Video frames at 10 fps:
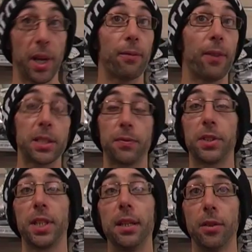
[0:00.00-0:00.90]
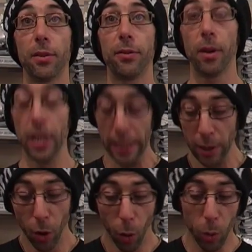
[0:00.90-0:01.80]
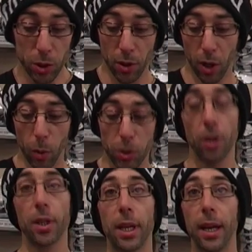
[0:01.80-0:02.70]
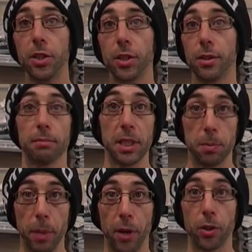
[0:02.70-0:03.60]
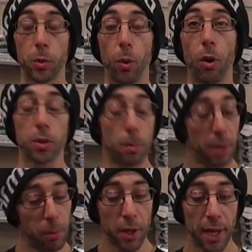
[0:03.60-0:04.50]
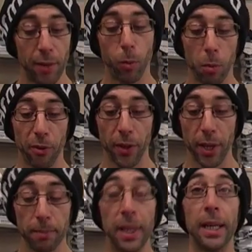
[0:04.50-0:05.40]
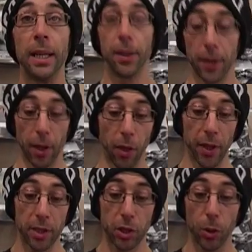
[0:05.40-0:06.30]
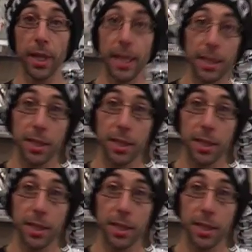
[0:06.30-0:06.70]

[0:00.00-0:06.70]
have less fatigue in the foot. Also the whole circulation is better as well, so people can have warmer feet. The other thing it's doing is